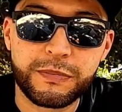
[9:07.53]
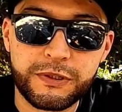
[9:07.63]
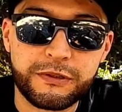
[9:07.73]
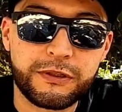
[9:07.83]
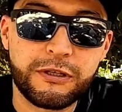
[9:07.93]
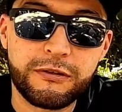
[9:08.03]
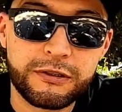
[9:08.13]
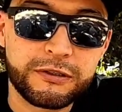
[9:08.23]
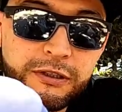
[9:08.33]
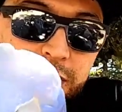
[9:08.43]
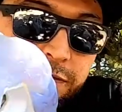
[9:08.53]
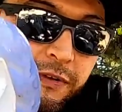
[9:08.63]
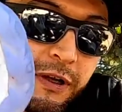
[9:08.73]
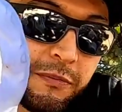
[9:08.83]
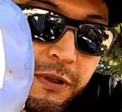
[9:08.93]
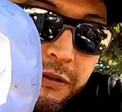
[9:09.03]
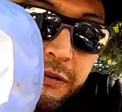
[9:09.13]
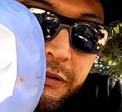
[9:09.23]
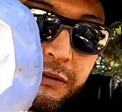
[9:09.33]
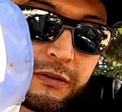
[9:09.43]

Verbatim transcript: But there is such a fan base.